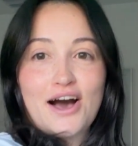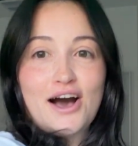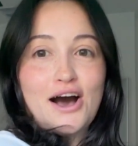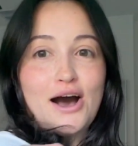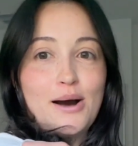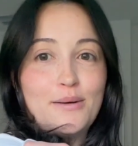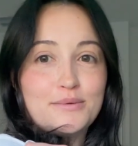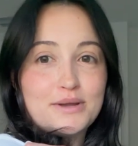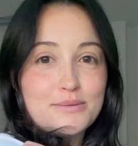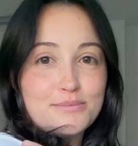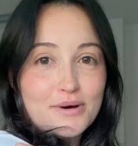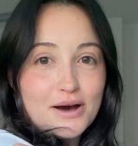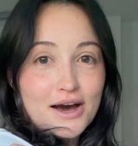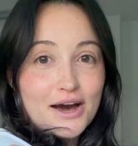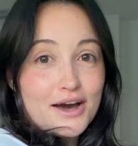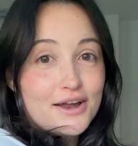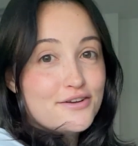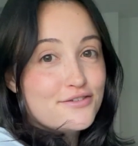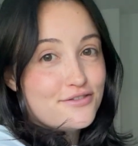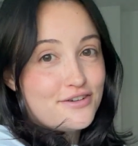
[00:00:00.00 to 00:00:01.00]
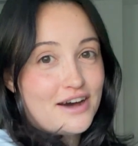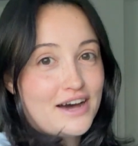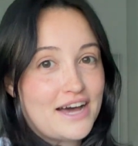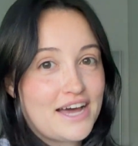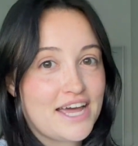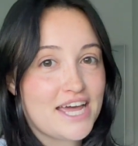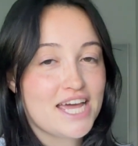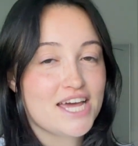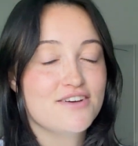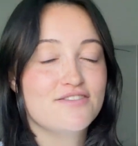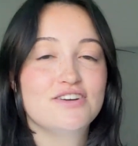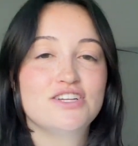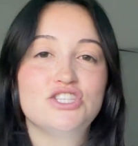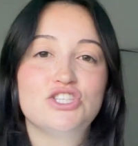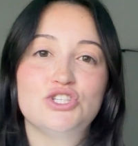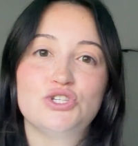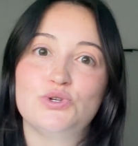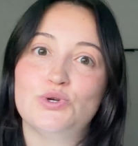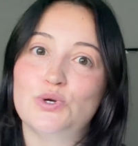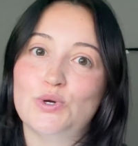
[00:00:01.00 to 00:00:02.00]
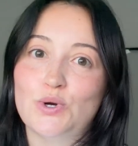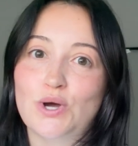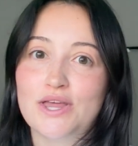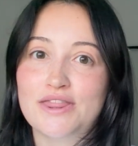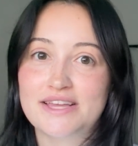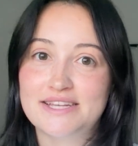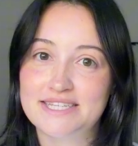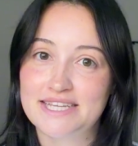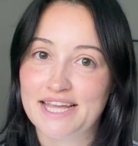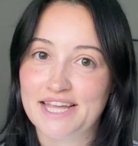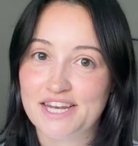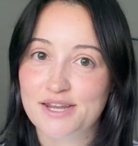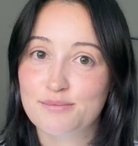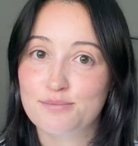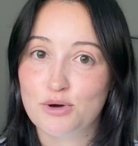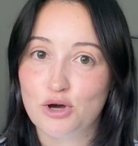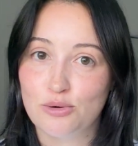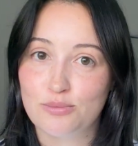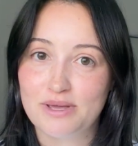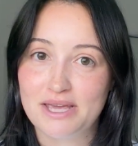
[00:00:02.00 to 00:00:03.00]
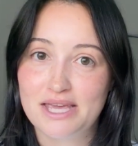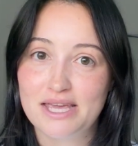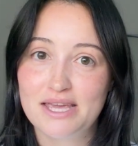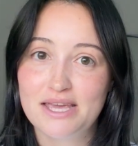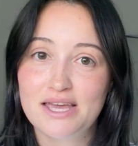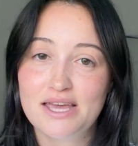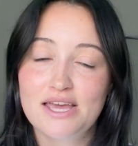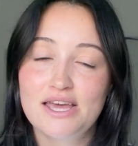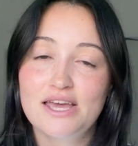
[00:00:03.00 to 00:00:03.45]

Omnipod 5 to the Tandem Mobi.